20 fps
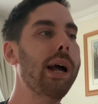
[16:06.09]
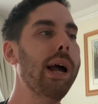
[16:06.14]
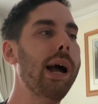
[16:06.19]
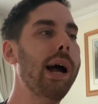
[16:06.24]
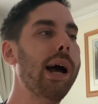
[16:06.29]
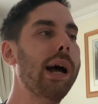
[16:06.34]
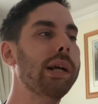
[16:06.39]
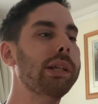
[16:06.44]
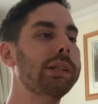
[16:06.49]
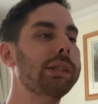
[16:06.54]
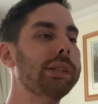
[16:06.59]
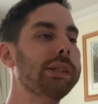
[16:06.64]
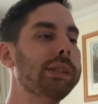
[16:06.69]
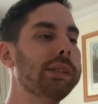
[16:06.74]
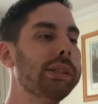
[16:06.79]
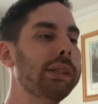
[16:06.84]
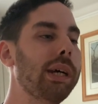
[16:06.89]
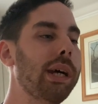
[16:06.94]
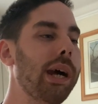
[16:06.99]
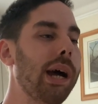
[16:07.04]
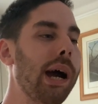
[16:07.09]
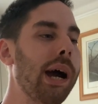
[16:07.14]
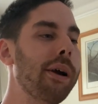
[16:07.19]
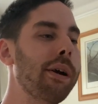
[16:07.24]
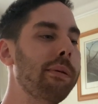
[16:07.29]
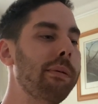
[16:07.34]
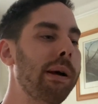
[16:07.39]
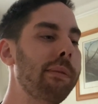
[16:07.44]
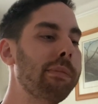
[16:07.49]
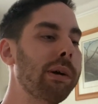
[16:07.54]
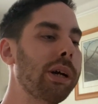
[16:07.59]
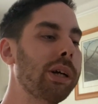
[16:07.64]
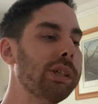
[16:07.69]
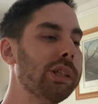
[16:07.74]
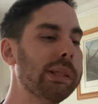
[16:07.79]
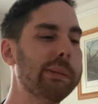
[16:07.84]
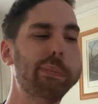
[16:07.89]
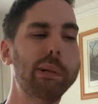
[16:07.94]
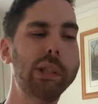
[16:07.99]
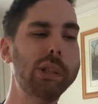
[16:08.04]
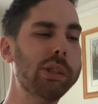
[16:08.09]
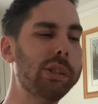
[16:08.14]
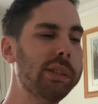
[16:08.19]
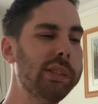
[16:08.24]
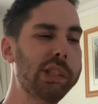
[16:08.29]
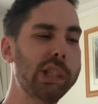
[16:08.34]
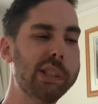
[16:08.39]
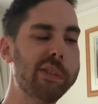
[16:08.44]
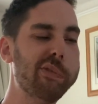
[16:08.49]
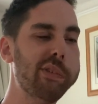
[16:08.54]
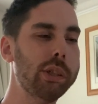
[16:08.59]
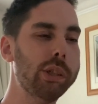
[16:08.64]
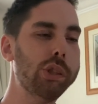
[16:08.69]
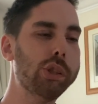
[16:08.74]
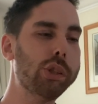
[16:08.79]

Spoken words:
and I remember just feeling